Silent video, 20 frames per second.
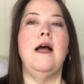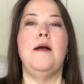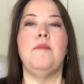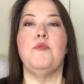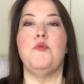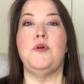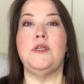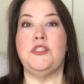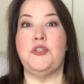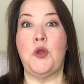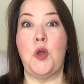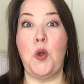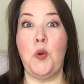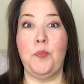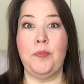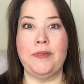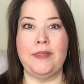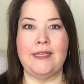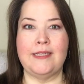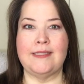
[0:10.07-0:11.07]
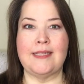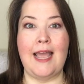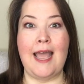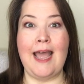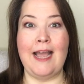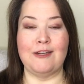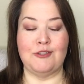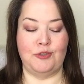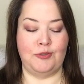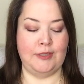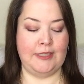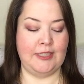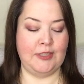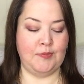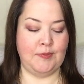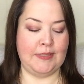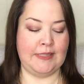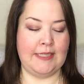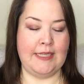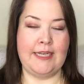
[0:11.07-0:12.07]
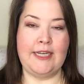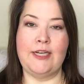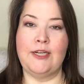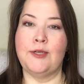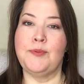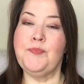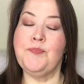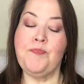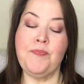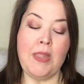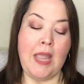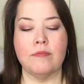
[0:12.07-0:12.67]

I'm going to open this actually as we sit here.